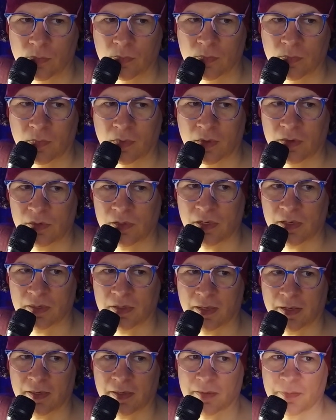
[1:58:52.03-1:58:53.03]
She's an
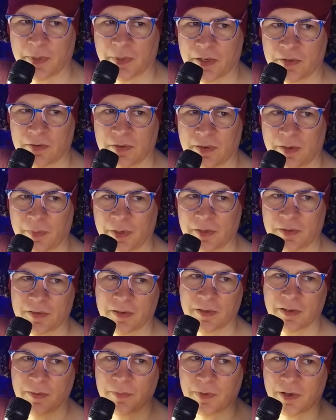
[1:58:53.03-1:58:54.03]
ASMR streamer, so
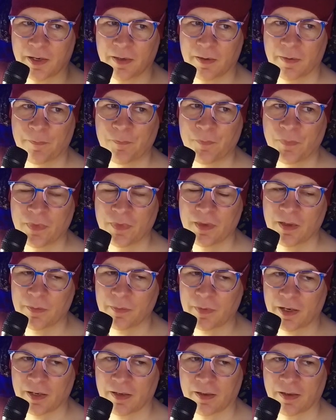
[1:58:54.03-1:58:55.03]
you might
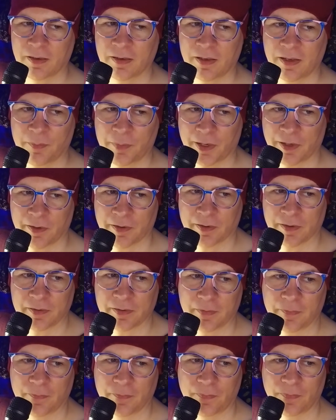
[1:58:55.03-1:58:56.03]
like her, you might not.
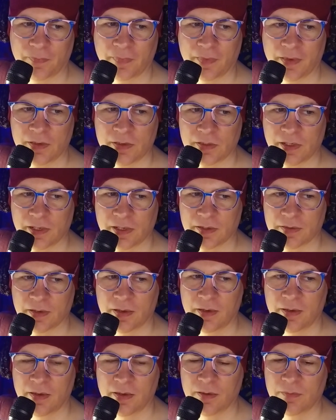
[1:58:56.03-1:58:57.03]
She does
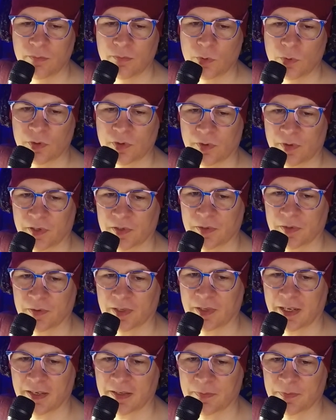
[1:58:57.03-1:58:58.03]
more traditional
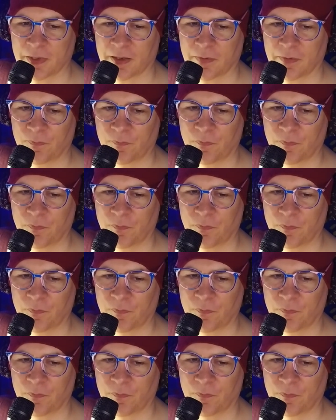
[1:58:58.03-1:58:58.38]
ASMR.